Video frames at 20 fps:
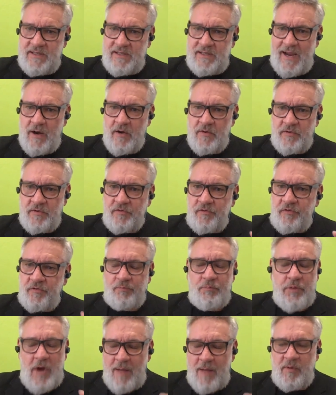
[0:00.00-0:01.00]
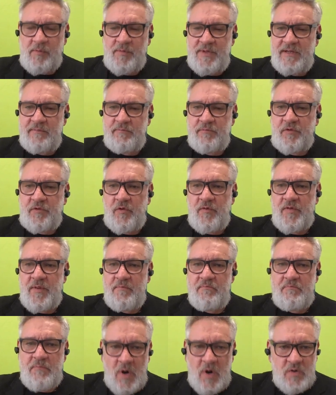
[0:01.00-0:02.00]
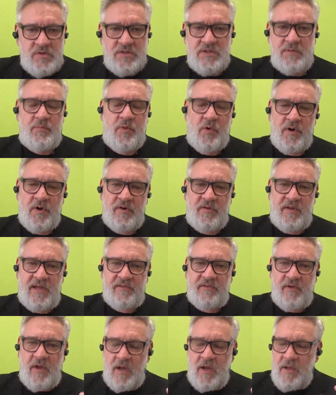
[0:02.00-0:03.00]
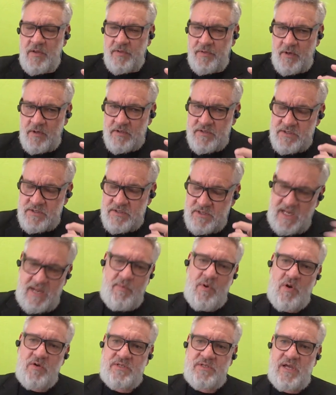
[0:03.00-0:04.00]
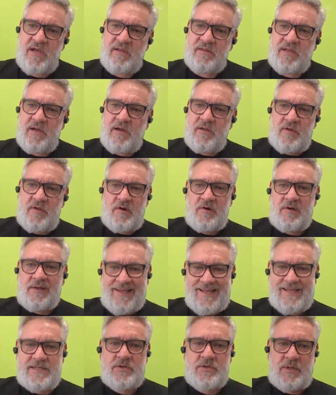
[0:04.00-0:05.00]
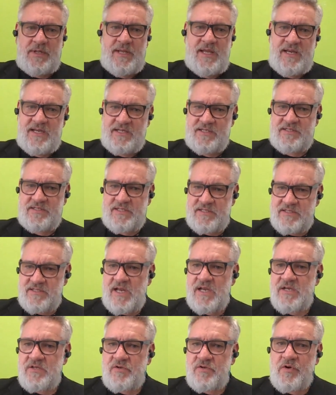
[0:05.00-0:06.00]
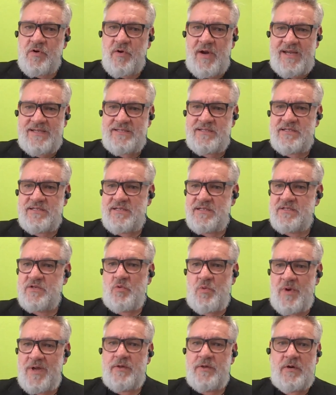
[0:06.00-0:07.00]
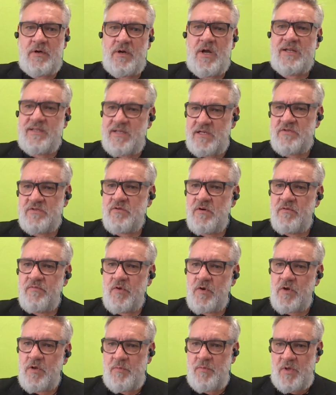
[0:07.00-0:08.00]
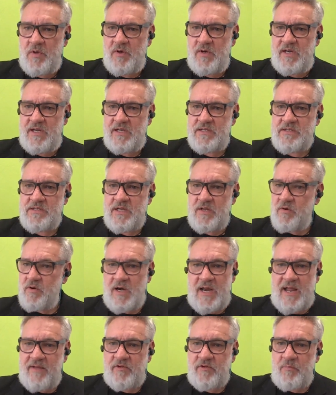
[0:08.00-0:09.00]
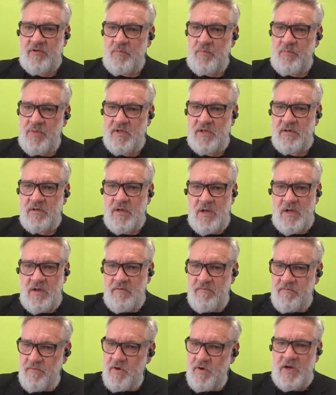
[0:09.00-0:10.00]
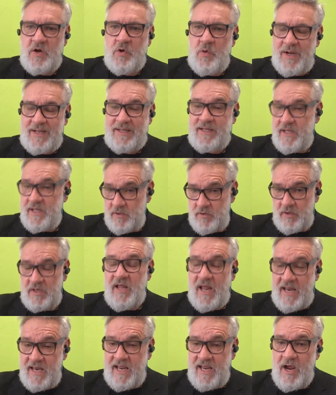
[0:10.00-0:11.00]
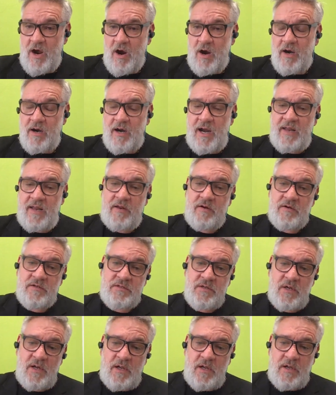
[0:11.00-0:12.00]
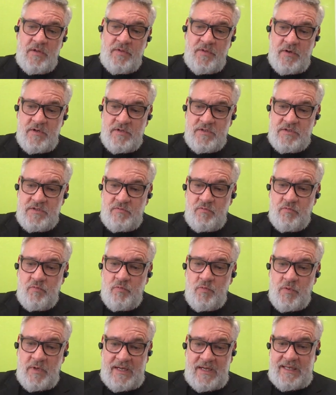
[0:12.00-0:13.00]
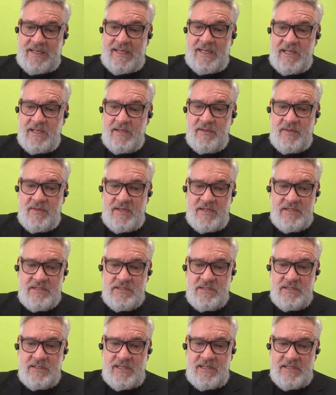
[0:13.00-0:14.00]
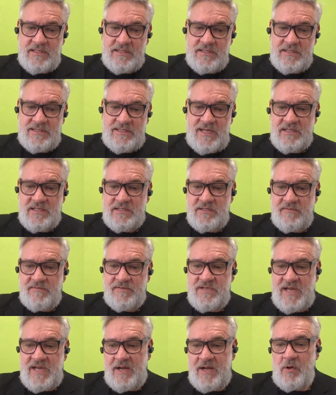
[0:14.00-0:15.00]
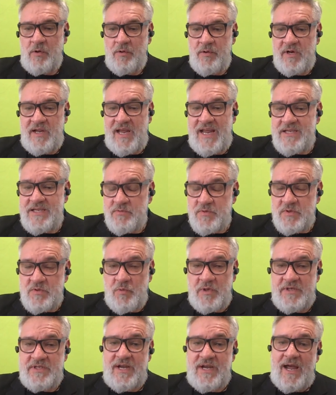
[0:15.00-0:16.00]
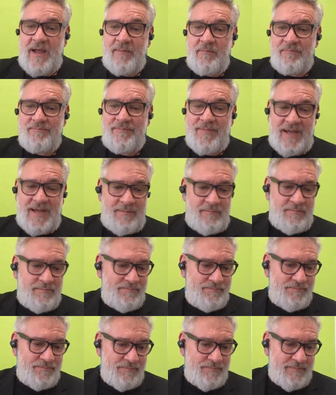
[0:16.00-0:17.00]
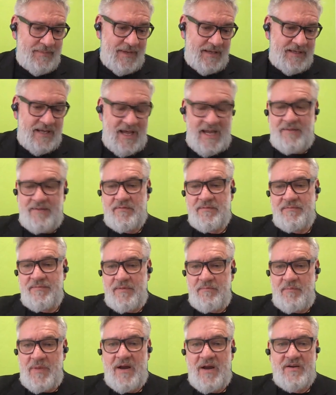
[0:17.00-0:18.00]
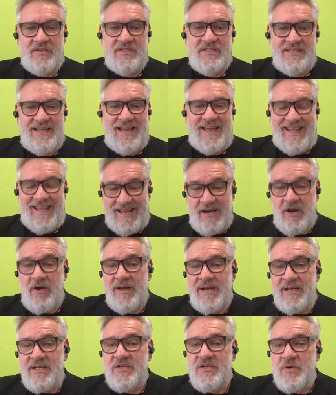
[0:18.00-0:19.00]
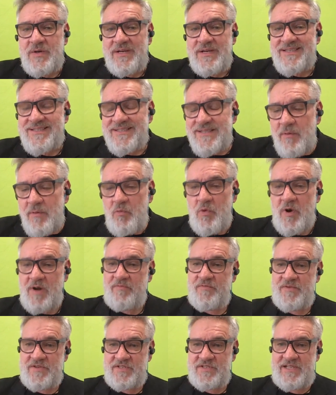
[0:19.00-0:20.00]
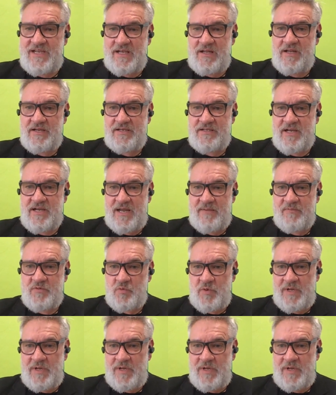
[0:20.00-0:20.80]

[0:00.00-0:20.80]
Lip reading: They are probably two of the most important things. There's DMOs out there that are literally in existential crisis as to whether or not they serve the communities, and they're going to have to pivot very quickly, and they are. And there's really this sense of stakeholder engagement, which I'm kind of embarrassed to say in our industry is somewhat facile at times.